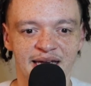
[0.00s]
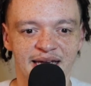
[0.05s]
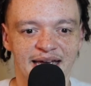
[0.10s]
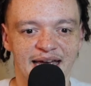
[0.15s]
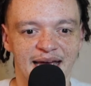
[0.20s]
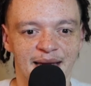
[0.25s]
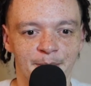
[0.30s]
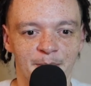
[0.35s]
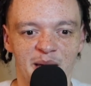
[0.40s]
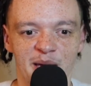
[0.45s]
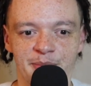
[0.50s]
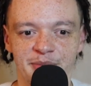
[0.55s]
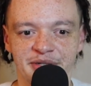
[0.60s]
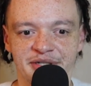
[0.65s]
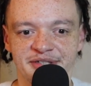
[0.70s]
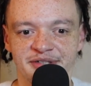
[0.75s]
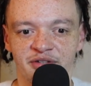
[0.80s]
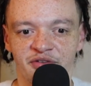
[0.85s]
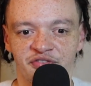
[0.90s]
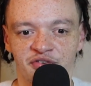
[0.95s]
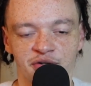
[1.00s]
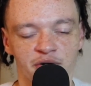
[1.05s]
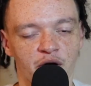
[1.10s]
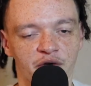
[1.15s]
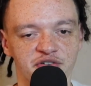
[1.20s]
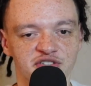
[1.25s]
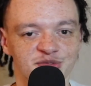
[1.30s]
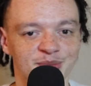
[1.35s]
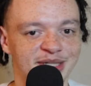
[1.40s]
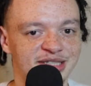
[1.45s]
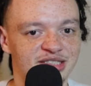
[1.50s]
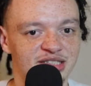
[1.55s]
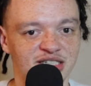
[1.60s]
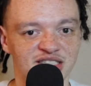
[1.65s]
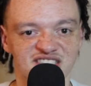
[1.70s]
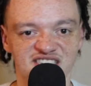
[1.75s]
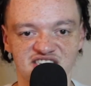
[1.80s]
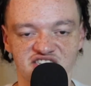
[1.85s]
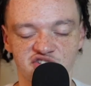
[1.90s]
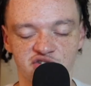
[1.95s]
and maybe the front office makes a
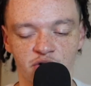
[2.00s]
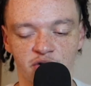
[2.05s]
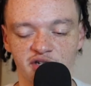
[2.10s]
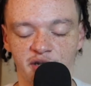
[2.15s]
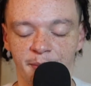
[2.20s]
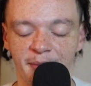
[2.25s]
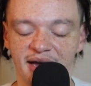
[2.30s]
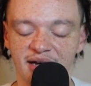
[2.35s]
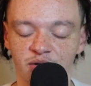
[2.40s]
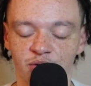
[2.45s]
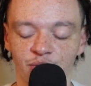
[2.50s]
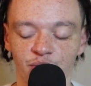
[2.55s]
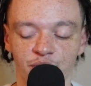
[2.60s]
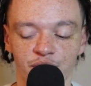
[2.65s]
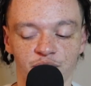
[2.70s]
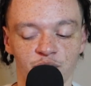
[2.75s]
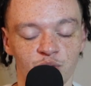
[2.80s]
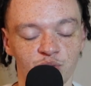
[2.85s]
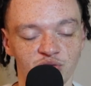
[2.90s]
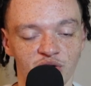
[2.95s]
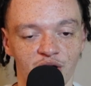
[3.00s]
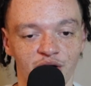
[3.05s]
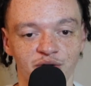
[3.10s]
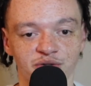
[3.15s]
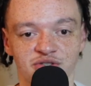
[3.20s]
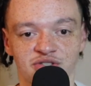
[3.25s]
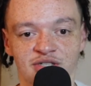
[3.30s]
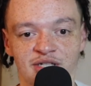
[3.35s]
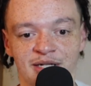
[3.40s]
decision on the backcourt. Who knows?